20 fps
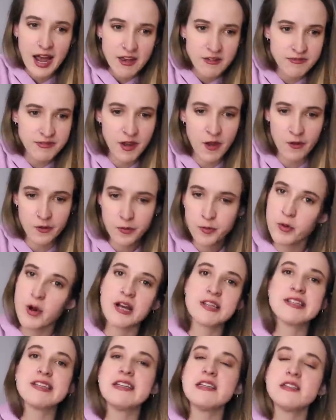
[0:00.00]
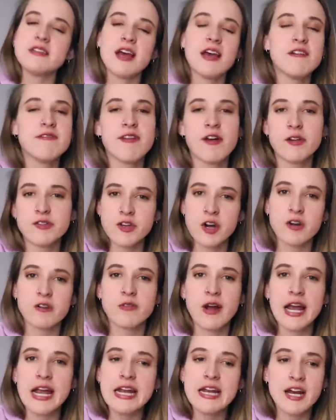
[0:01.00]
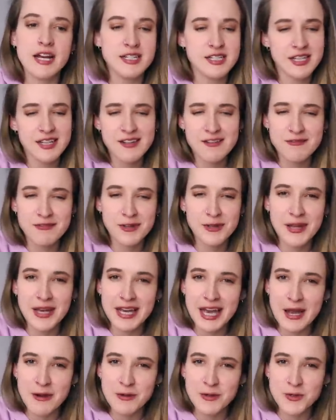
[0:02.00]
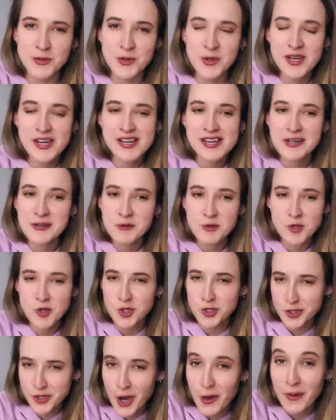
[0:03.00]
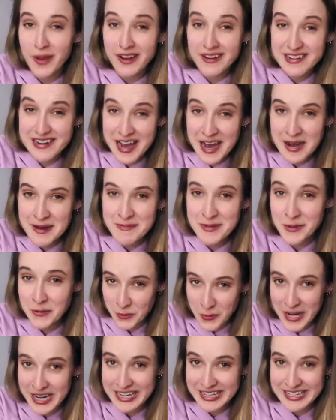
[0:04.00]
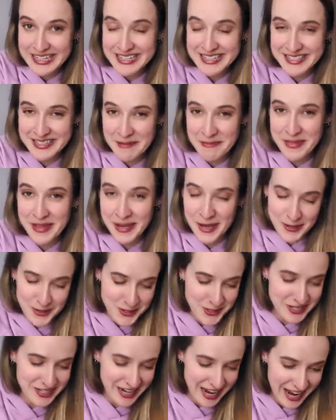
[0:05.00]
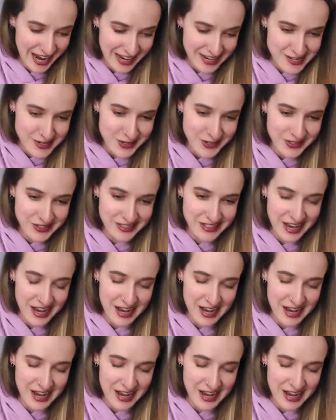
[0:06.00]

I felt present. I felt all right. I didn't feel like I was just going numb and wading into something I couldn't handle.